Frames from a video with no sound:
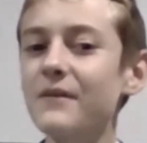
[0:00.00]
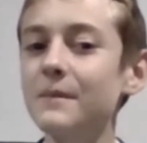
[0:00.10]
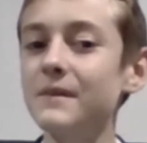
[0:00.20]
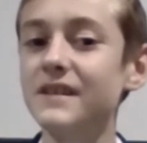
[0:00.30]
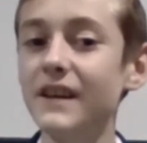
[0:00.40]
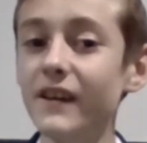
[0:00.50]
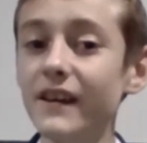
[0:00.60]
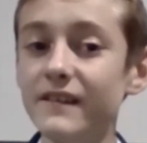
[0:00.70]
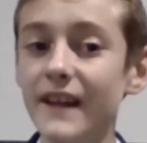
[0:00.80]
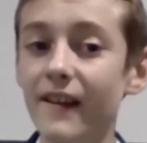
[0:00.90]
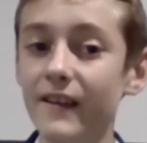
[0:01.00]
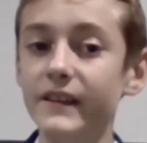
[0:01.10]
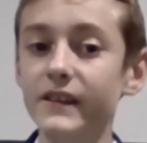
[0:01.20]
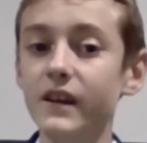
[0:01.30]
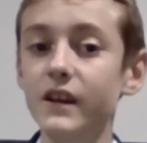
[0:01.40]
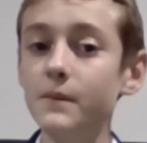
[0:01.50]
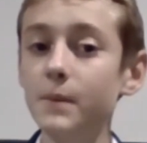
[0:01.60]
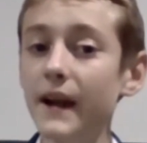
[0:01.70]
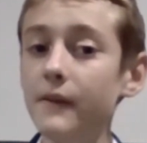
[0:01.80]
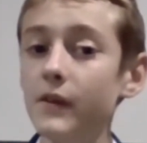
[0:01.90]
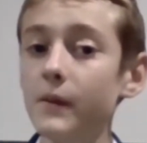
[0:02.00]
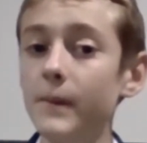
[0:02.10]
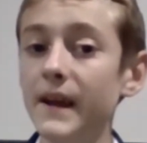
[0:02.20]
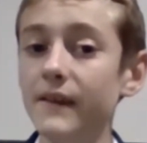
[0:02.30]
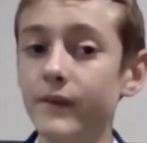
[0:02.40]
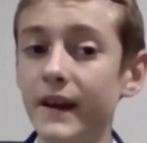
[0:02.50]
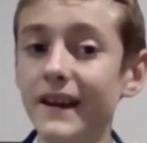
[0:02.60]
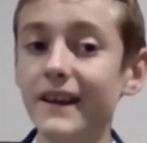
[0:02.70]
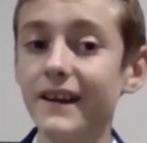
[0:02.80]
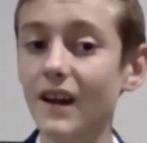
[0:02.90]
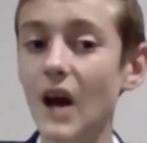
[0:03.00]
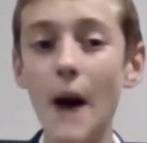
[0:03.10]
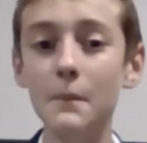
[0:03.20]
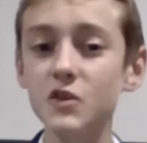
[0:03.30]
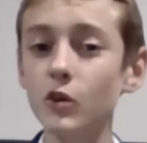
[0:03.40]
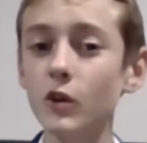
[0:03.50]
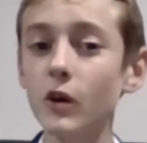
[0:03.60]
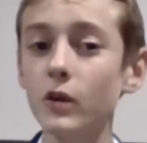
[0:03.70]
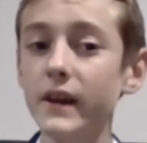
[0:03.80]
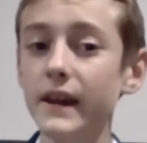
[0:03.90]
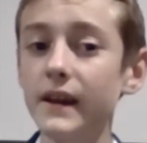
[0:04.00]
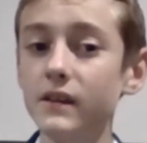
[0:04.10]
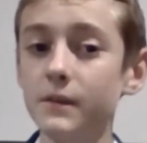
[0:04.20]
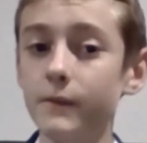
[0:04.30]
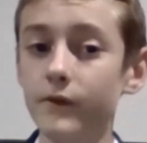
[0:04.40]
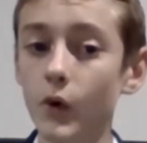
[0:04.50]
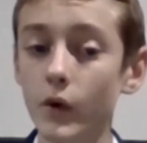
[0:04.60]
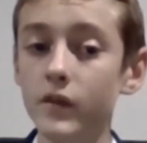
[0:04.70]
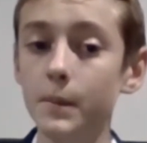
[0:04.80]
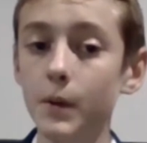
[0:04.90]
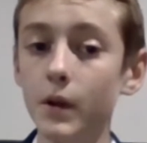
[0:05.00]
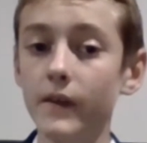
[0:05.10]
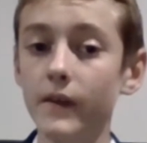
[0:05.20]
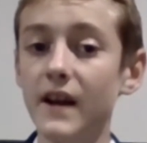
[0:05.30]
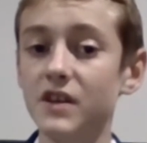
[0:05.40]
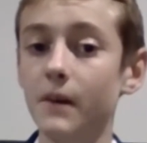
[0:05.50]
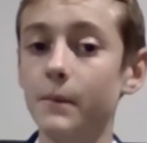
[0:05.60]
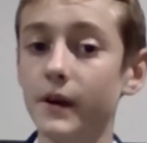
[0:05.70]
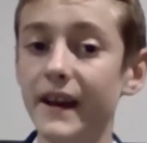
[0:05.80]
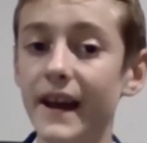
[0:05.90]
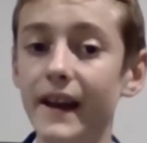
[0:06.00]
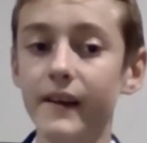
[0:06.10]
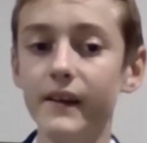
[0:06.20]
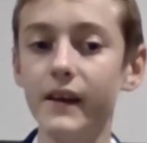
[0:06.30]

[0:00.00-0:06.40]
have some serious talent. You played for the Big V. I'm sure you're looking to, forward to pulling on that jumper again.